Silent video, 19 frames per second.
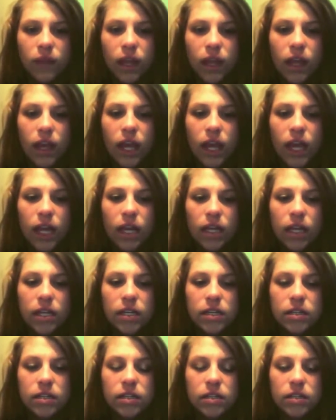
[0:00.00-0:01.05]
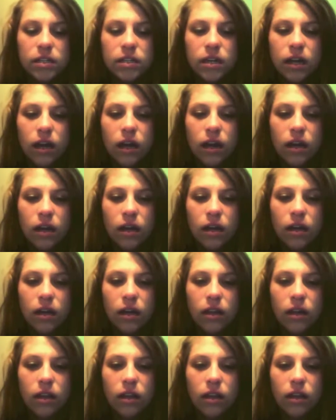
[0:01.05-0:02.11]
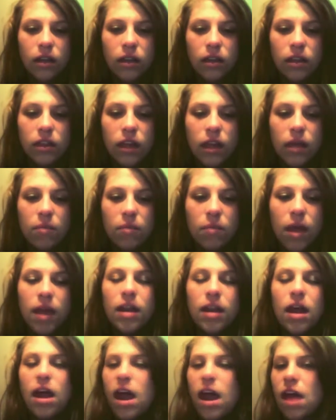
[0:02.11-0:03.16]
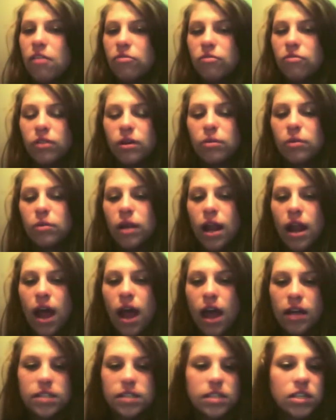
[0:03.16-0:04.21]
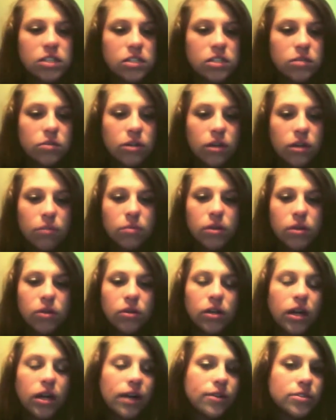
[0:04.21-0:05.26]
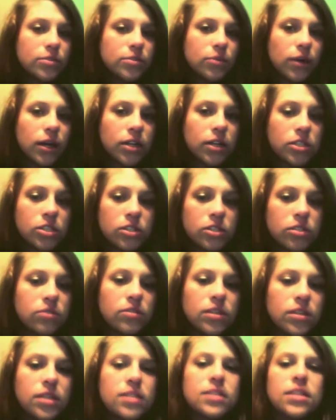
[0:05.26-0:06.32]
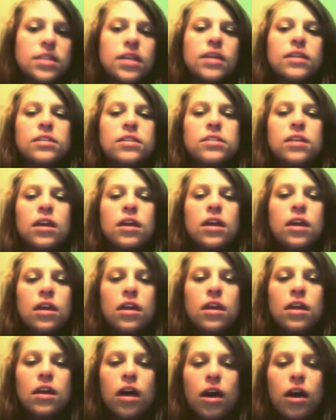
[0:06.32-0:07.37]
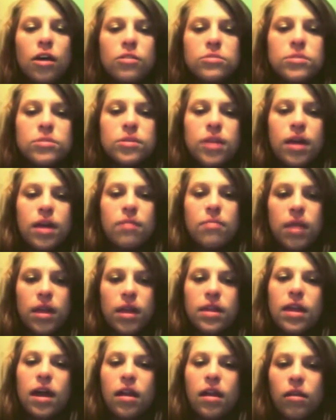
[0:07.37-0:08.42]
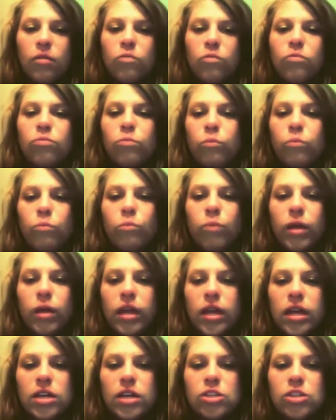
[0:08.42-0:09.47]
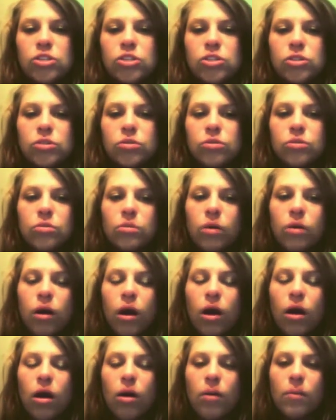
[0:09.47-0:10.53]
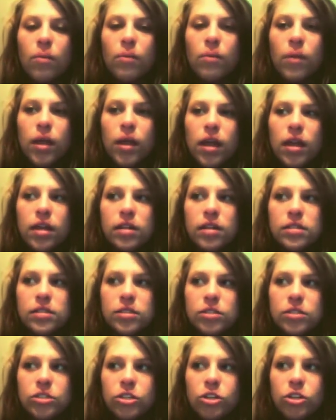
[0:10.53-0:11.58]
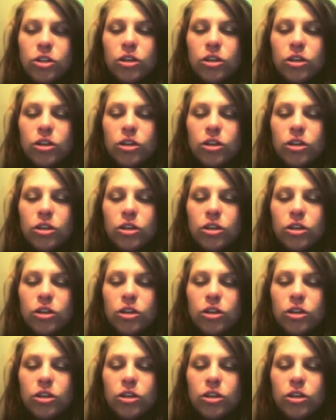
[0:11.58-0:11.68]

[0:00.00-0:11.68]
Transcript: and they may not have frequent access to a computer elsewhere to do these things. So that made that a big issue and could